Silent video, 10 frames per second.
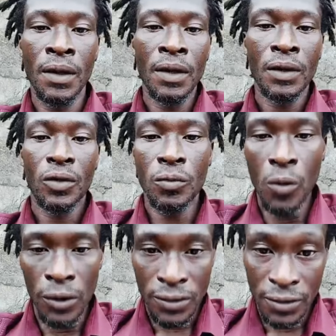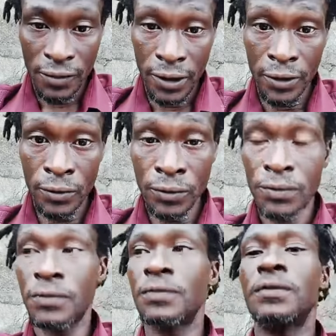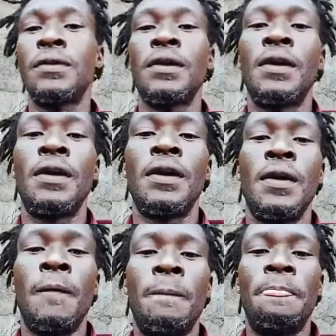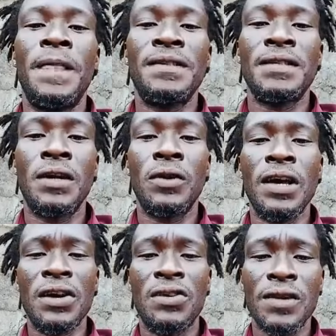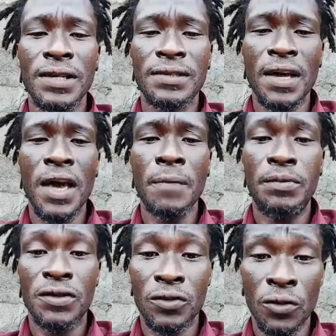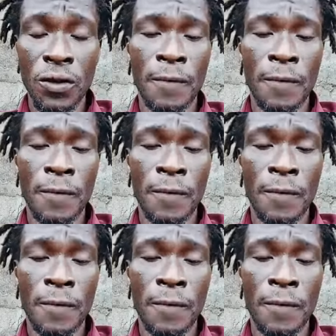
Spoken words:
Good morning, Sierra Leone. This is another great episode